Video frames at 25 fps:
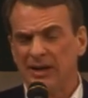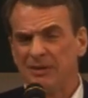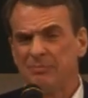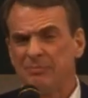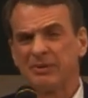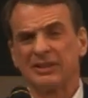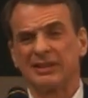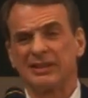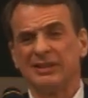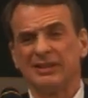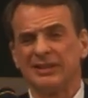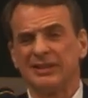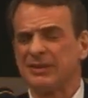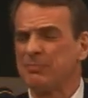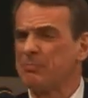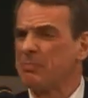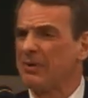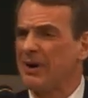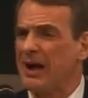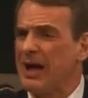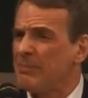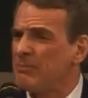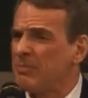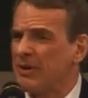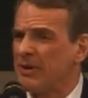But the
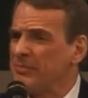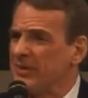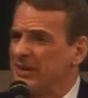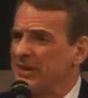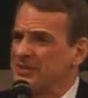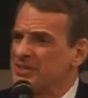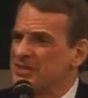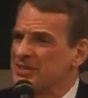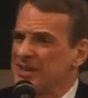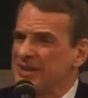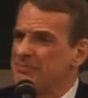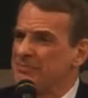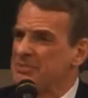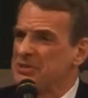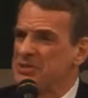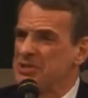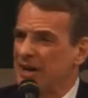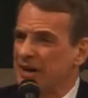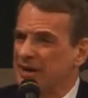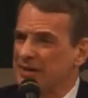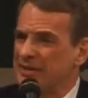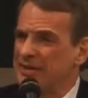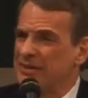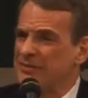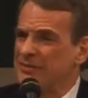problem is that
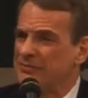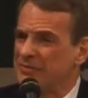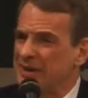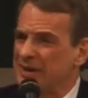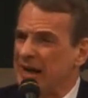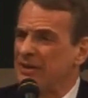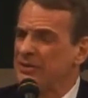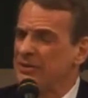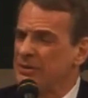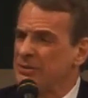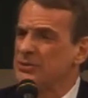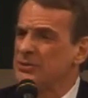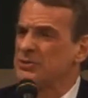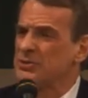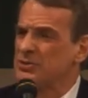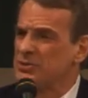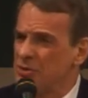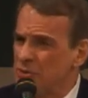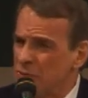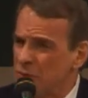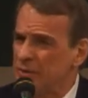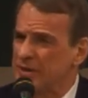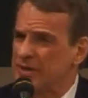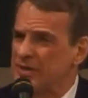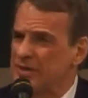objective values
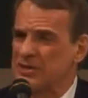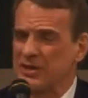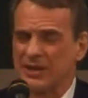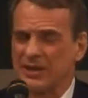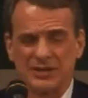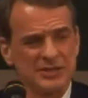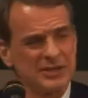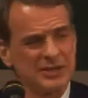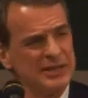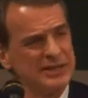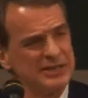do exist,